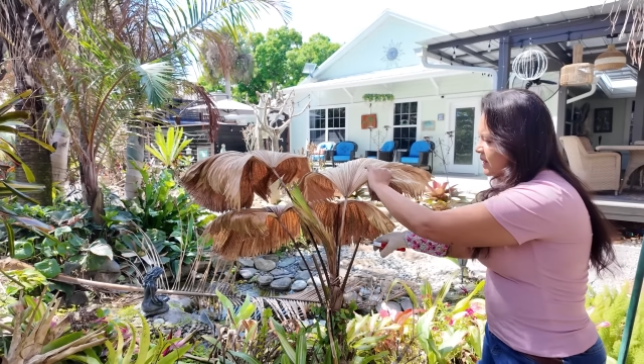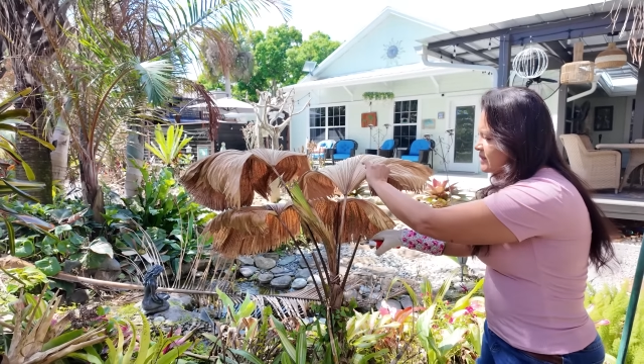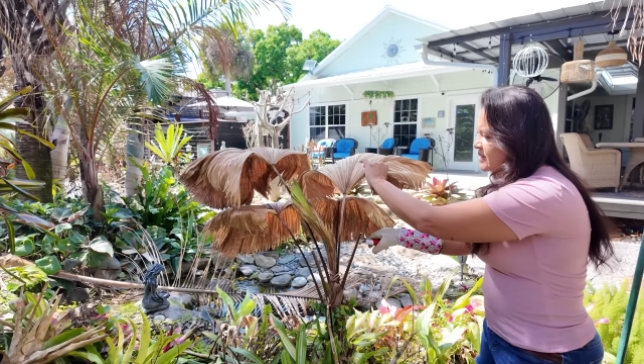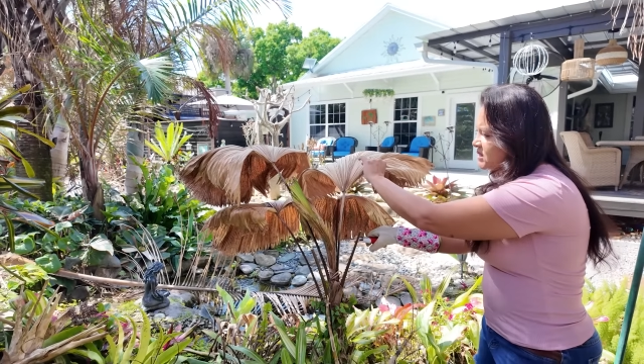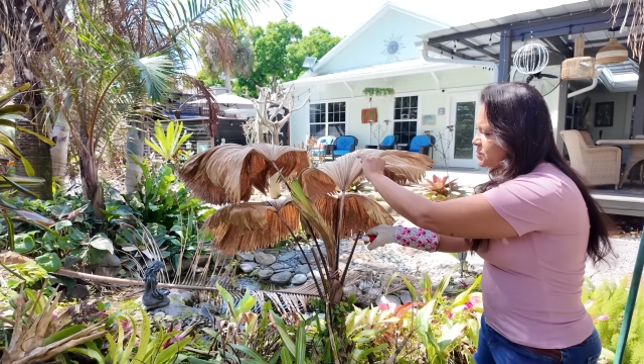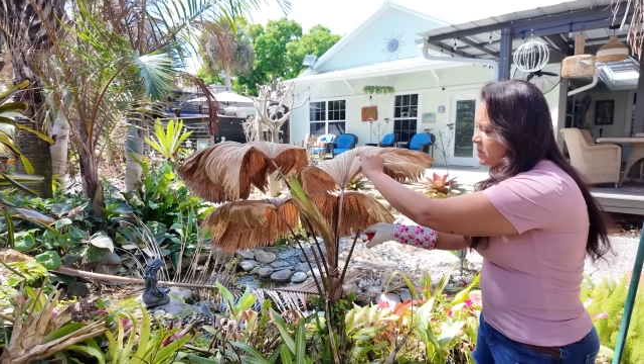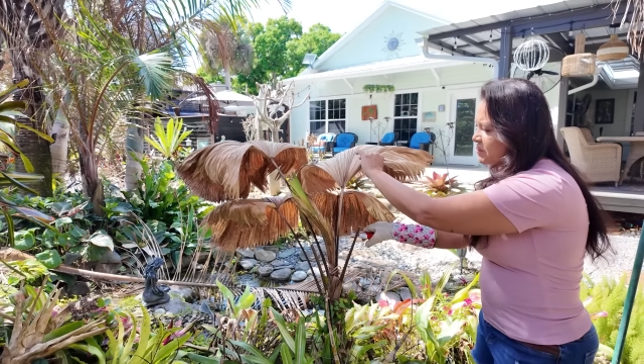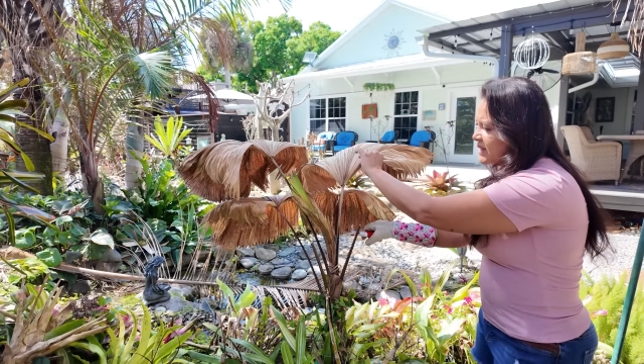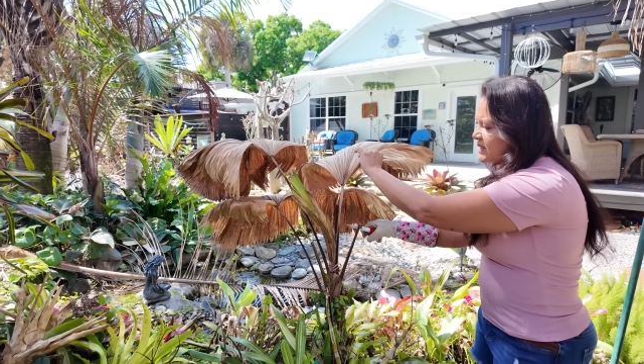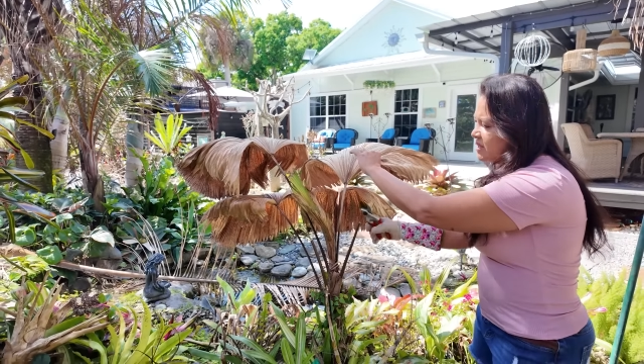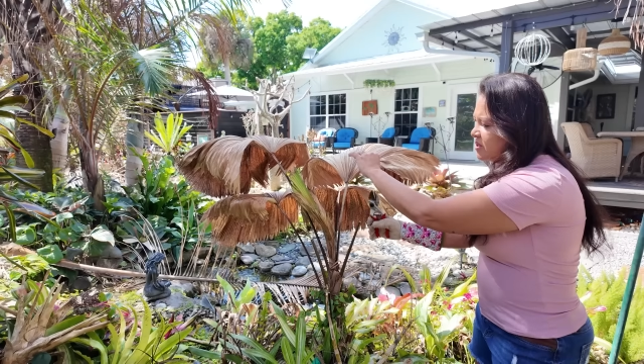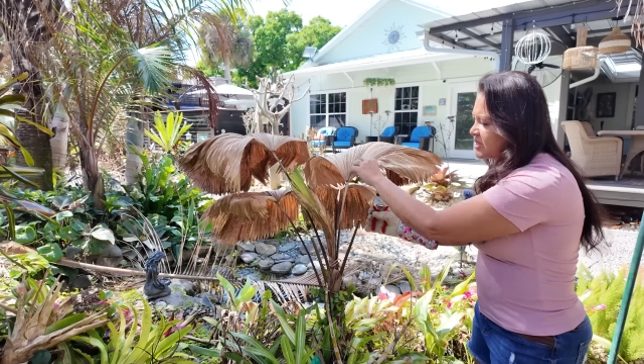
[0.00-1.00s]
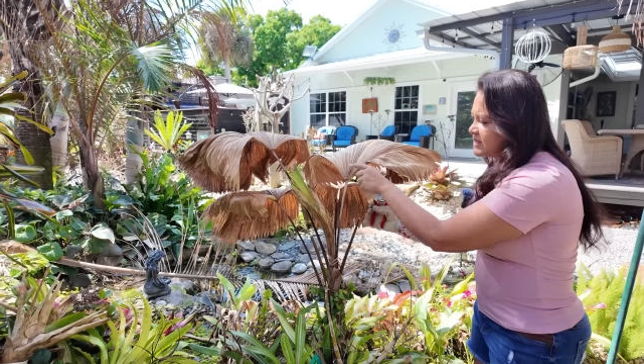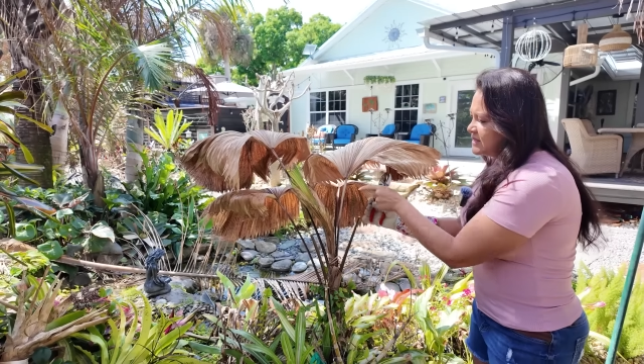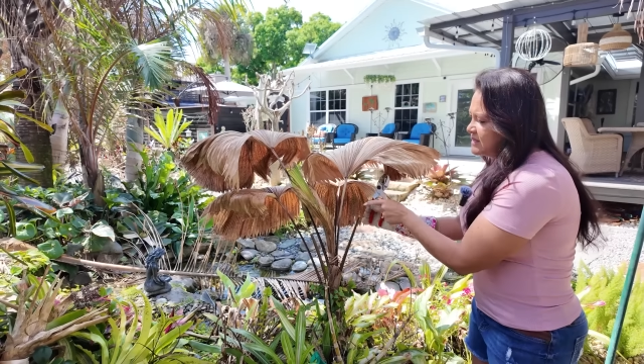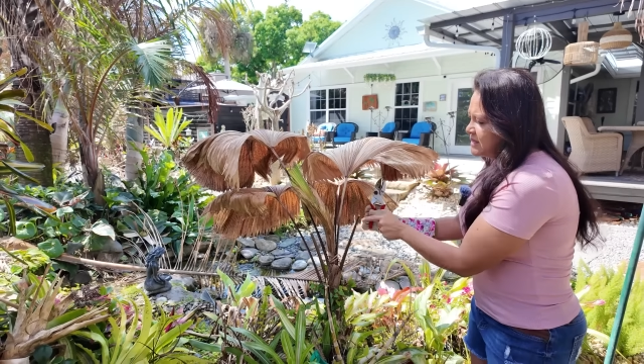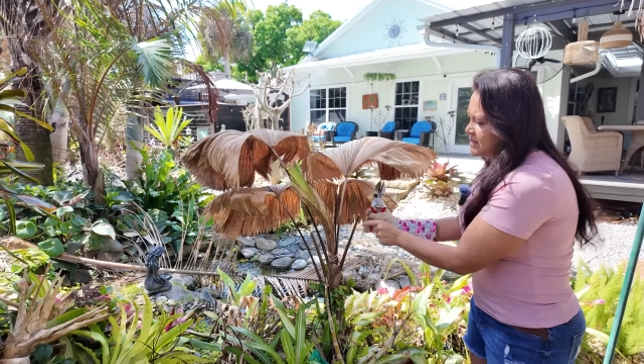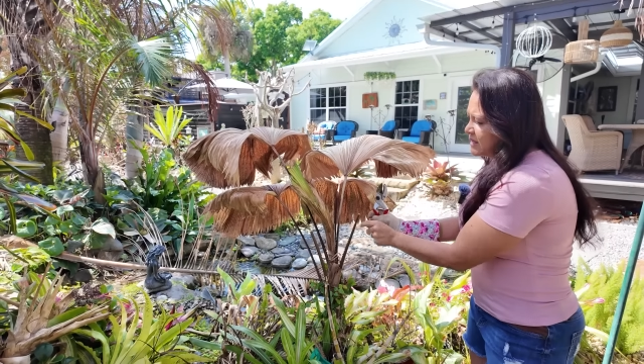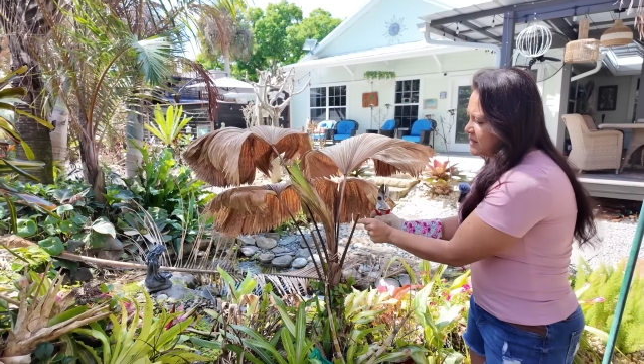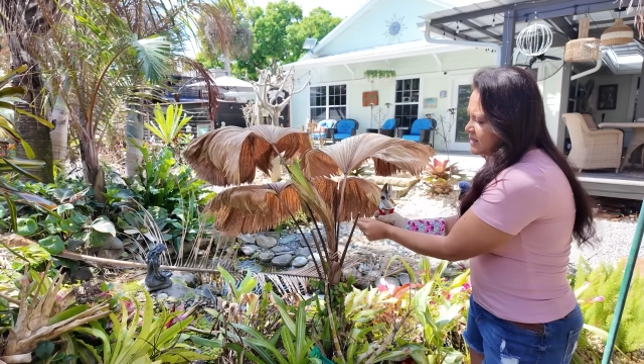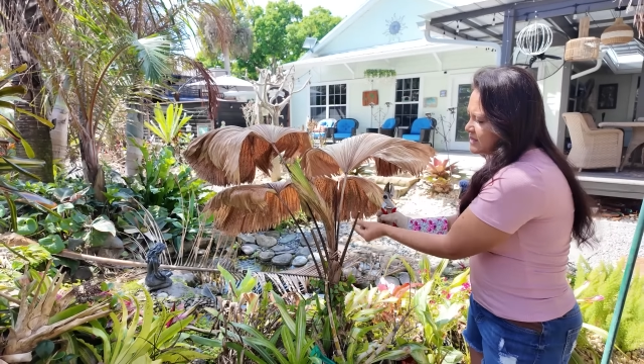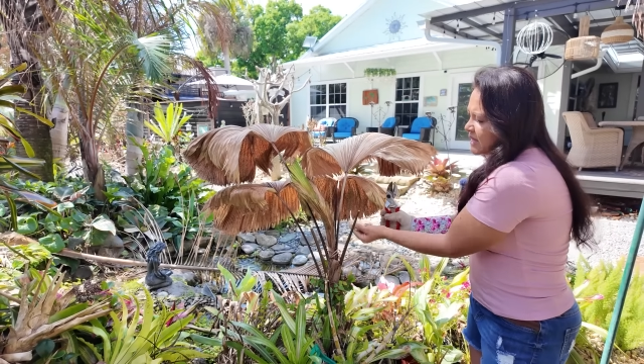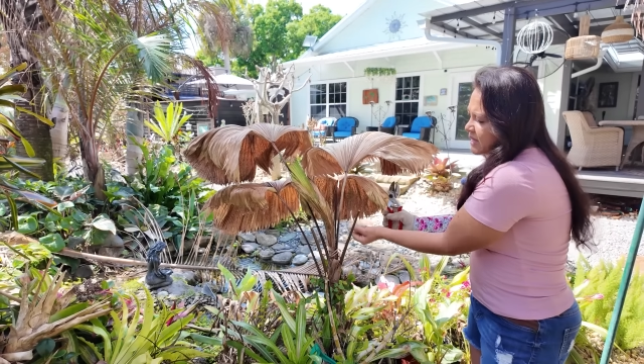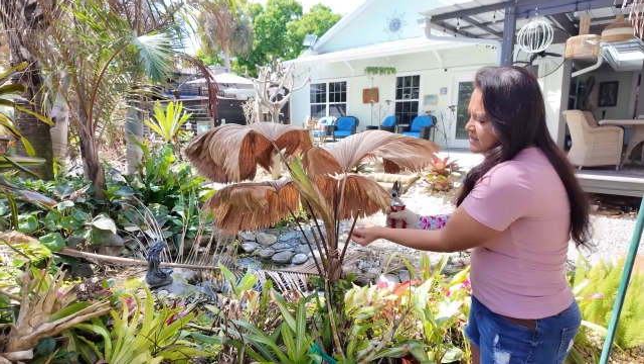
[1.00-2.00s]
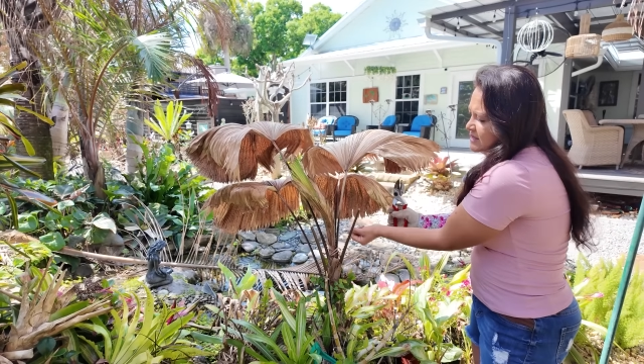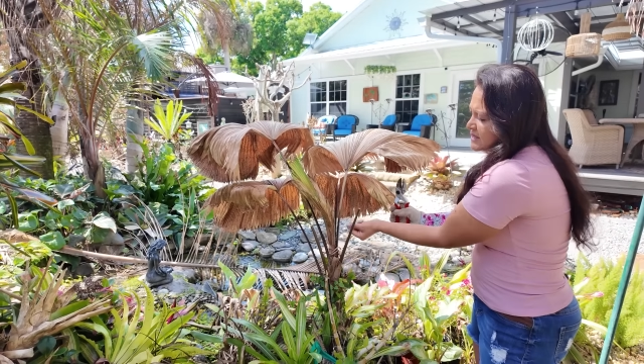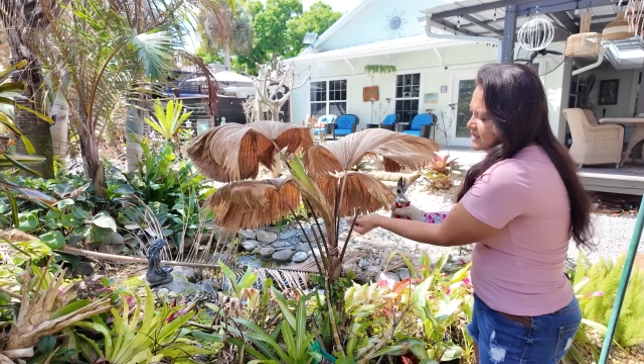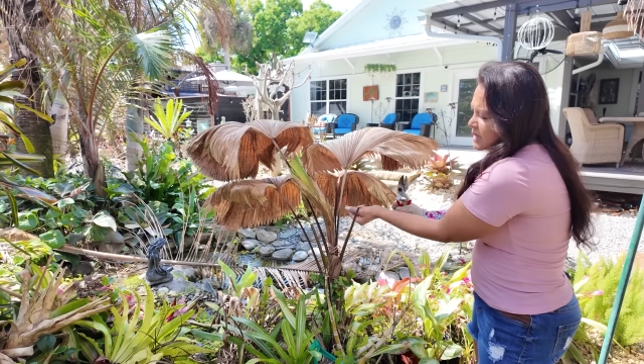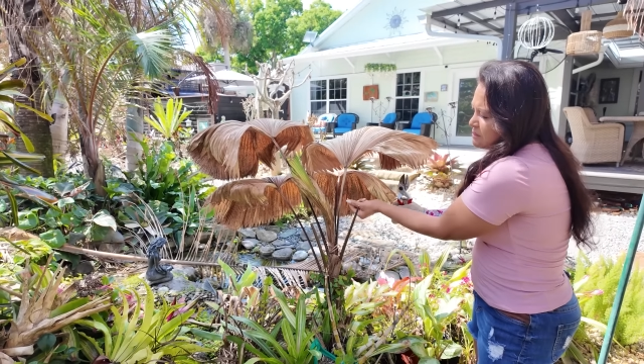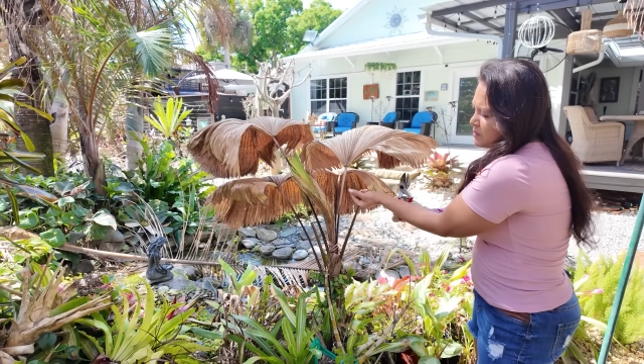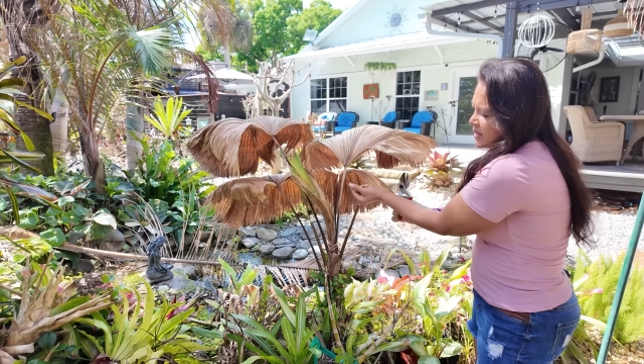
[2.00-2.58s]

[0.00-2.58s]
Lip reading: This one right here, you can see that this kind of stem